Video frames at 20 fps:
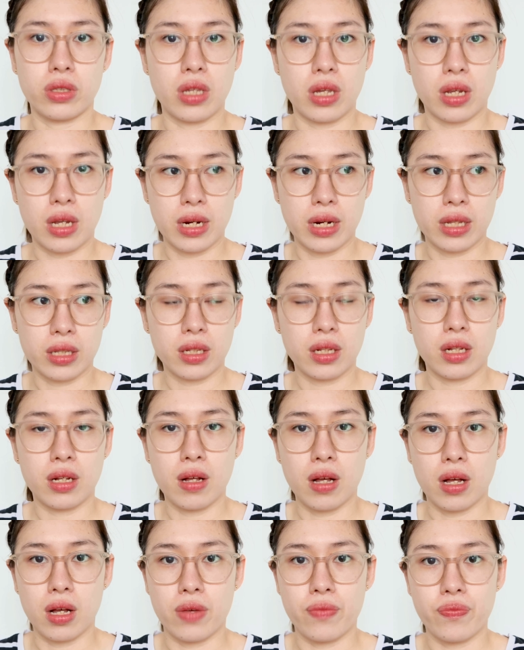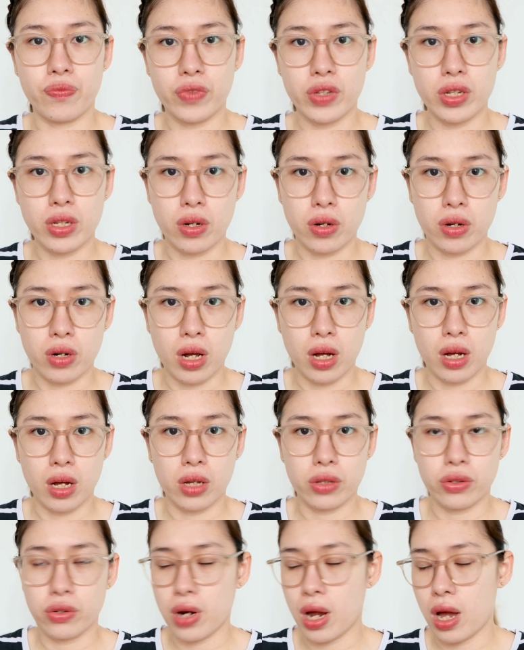They can your
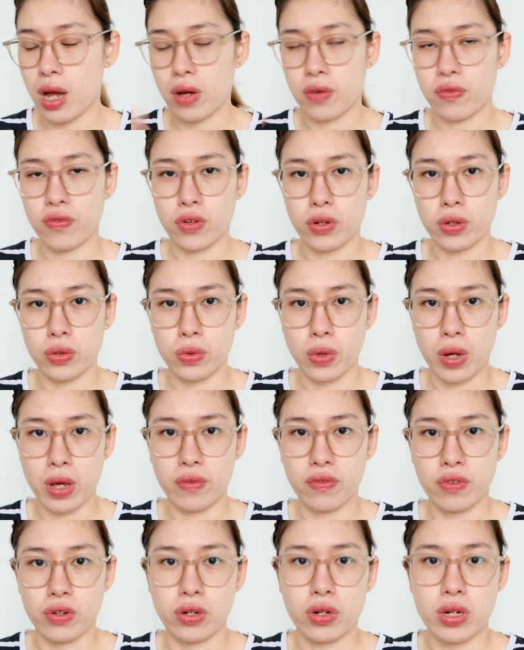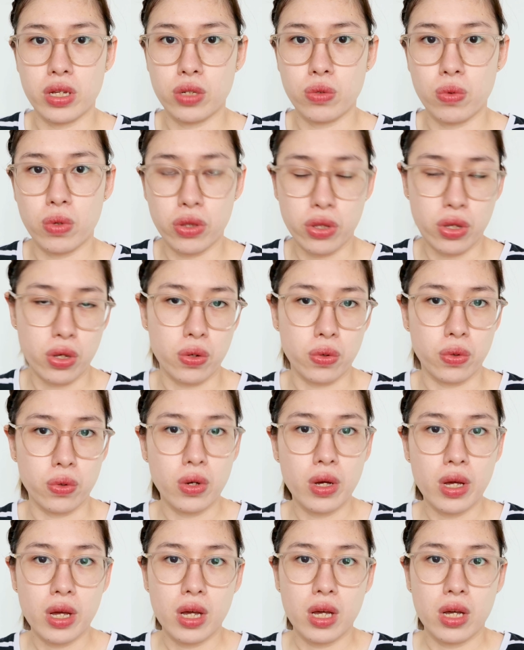other half or whoever is with you
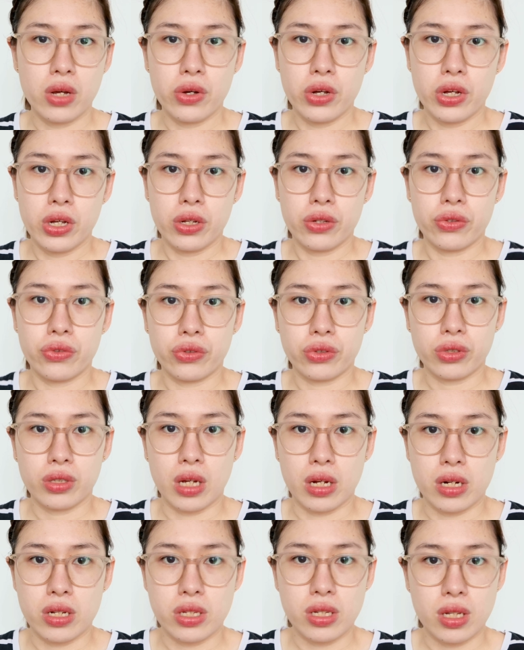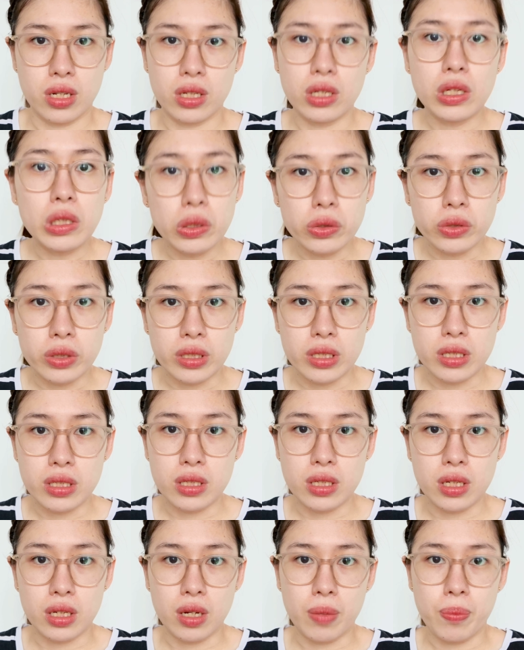that is not included in
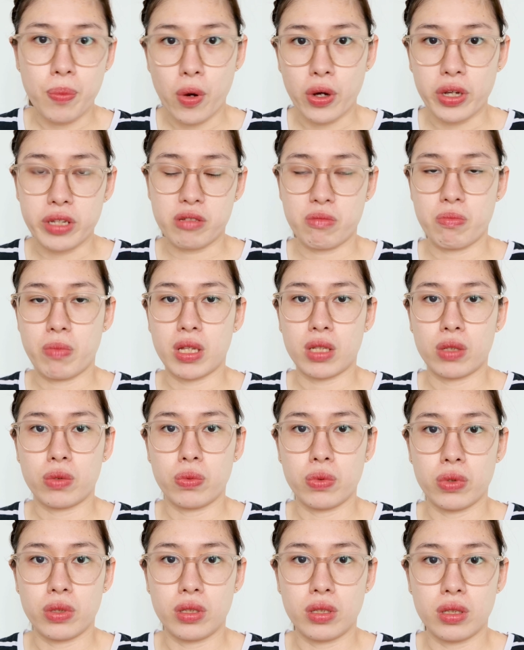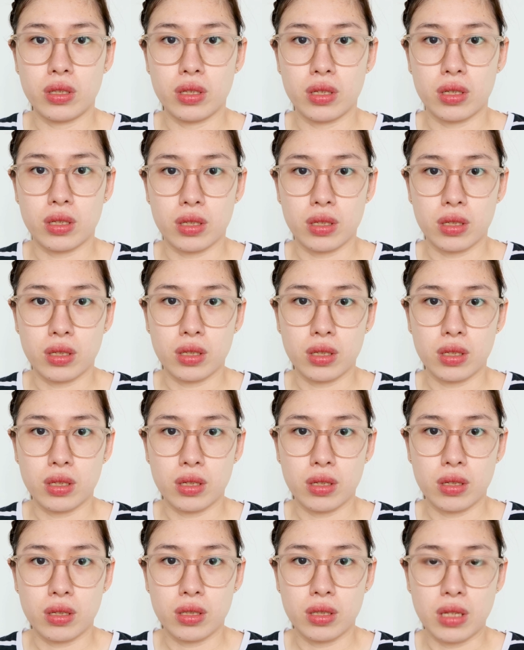the appointment would
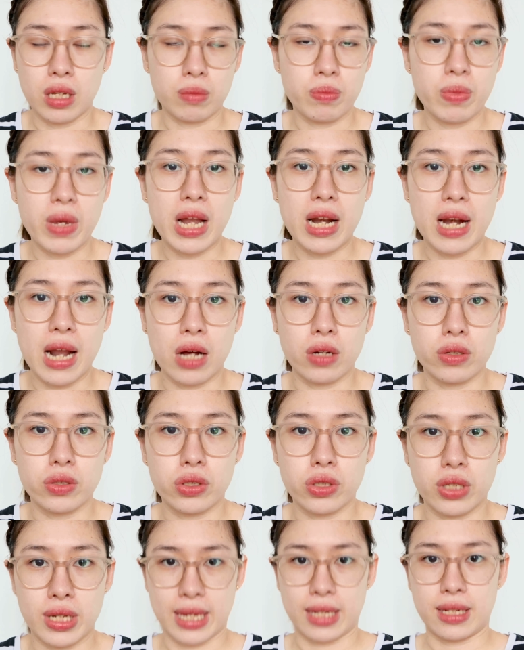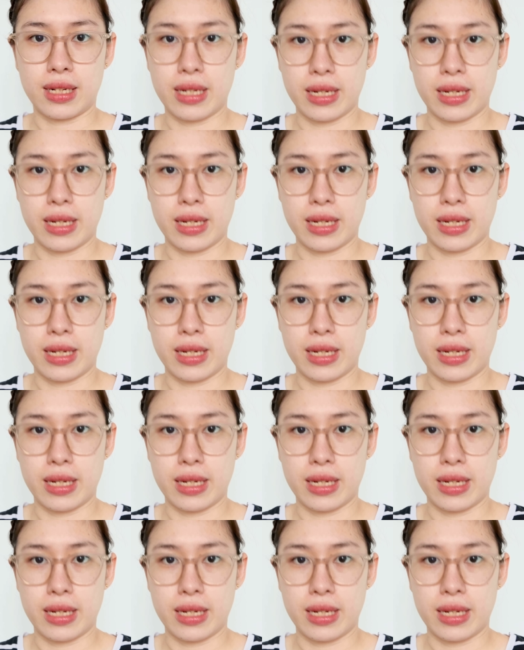not be allowed to get